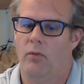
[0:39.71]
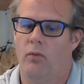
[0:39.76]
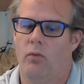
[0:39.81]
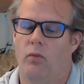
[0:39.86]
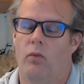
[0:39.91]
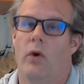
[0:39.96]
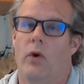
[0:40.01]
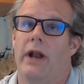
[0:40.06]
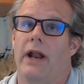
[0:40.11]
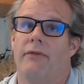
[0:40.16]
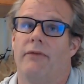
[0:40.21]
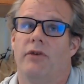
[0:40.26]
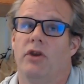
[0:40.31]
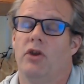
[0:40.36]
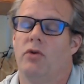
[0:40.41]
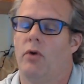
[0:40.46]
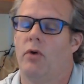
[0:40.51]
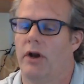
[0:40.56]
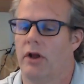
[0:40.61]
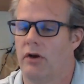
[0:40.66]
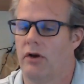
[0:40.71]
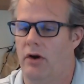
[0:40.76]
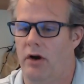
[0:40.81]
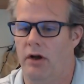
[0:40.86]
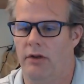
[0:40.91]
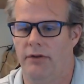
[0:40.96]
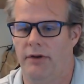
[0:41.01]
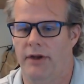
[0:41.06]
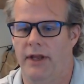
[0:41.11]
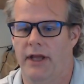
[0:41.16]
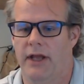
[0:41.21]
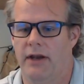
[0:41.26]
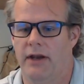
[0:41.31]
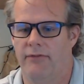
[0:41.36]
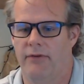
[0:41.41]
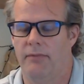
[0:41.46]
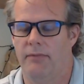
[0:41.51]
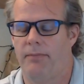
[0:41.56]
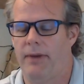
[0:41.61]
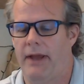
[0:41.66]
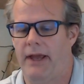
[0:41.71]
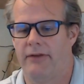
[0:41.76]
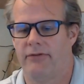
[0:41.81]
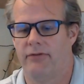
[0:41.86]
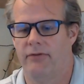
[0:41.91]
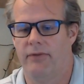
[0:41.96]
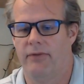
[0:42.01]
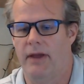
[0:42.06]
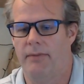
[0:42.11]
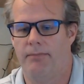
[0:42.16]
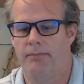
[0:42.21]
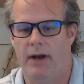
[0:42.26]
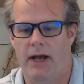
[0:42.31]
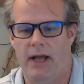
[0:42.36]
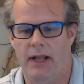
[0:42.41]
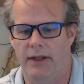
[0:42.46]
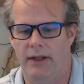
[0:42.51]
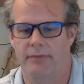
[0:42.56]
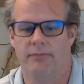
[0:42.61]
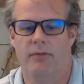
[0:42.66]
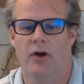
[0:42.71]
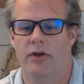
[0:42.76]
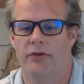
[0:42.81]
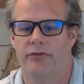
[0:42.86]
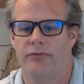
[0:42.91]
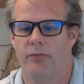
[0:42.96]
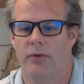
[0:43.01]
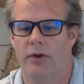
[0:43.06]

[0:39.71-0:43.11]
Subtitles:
whatever you want to call the negative impacts of that polymulch,